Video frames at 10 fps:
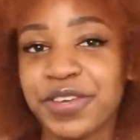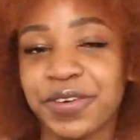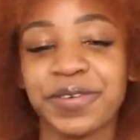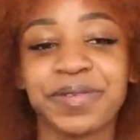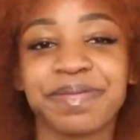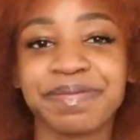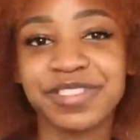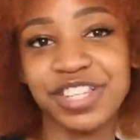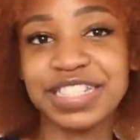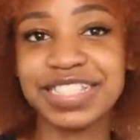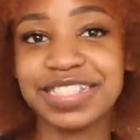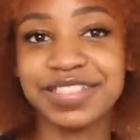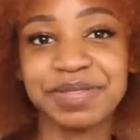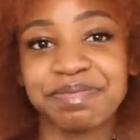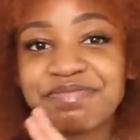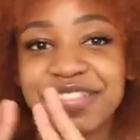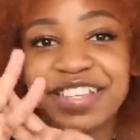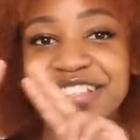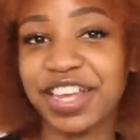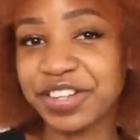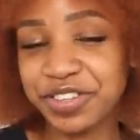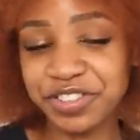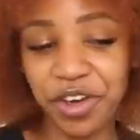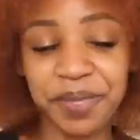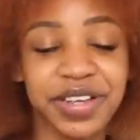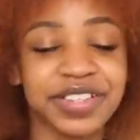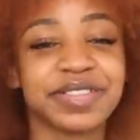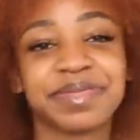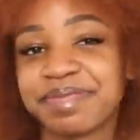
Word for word: You know, Gen Z's childhood trauma.